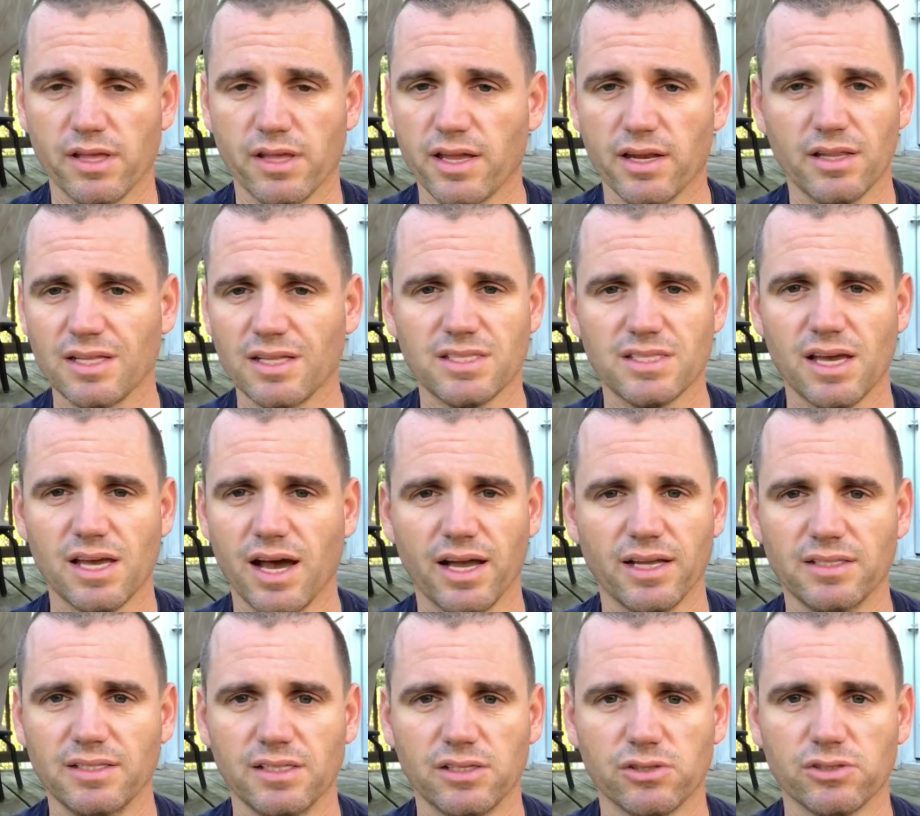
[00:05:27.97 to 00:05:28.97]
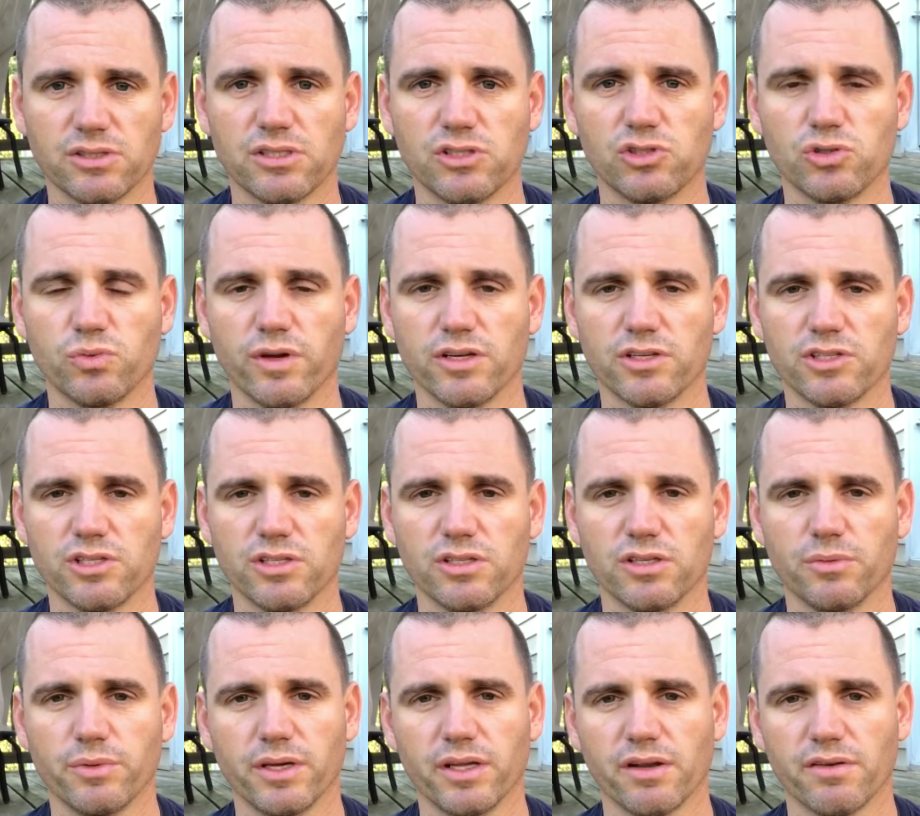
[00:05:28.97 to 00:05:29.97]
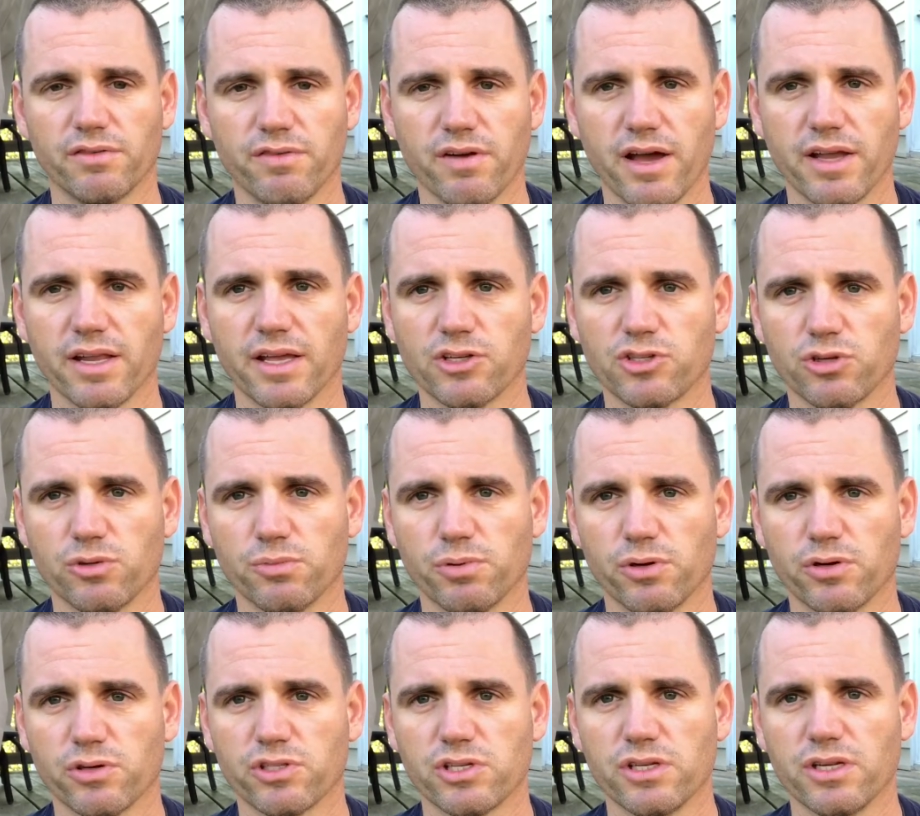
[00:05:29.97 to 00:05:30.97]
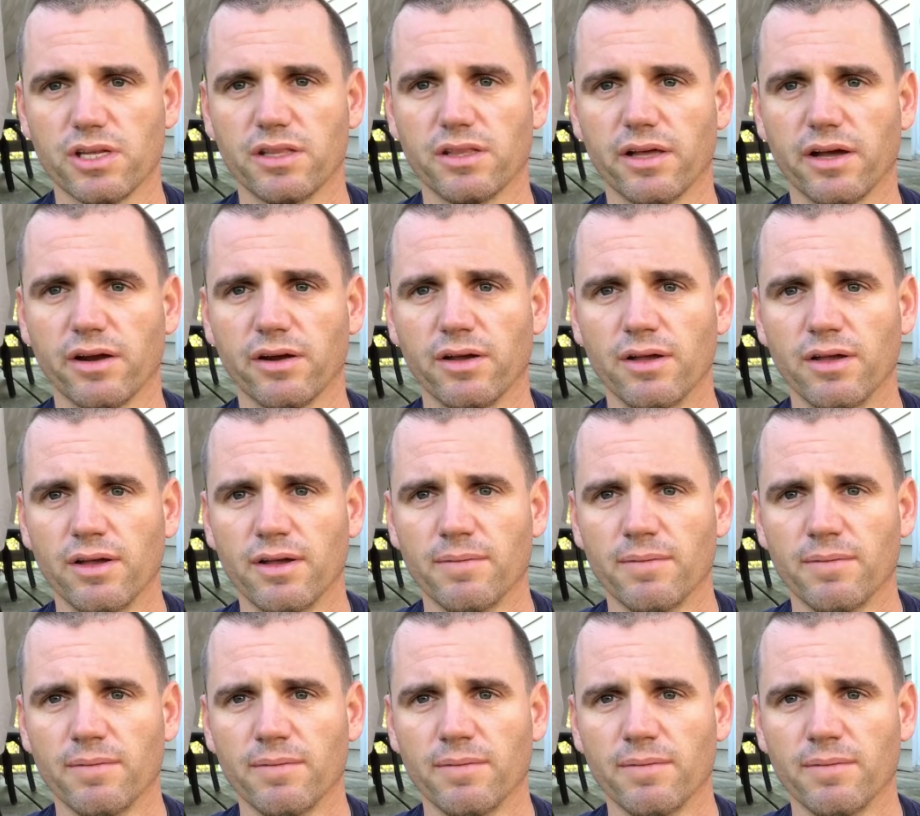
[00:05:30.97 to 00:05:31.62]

That's the ideal situation, that we get a financial person in there.